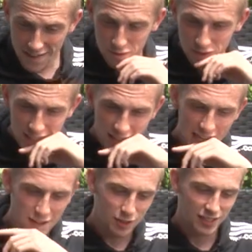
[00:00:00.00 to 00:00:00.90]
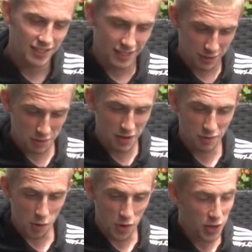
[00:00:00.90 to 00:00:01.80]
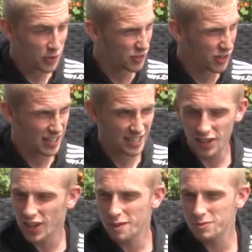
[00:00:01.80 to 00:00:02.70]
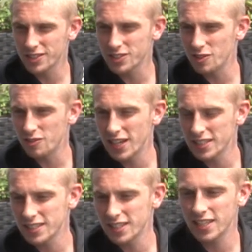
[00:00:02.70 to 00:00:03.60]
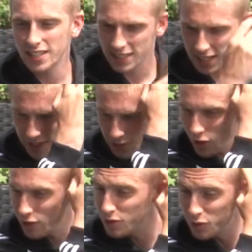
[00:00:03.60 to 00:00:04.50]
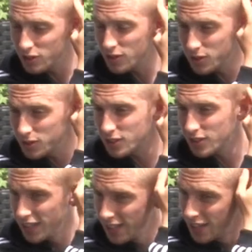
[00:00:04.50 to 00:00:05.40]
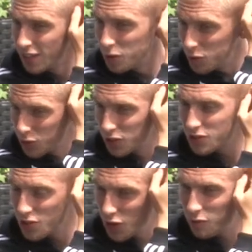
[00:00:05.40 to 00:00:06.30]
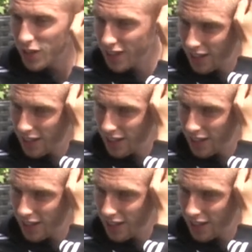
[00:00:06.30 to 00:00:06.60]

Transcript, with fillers: Definitely, yeah. It was it was a bit of a whirlwind, really. It all happened so fast, and like you say, I scored a few goals and we won the tournament.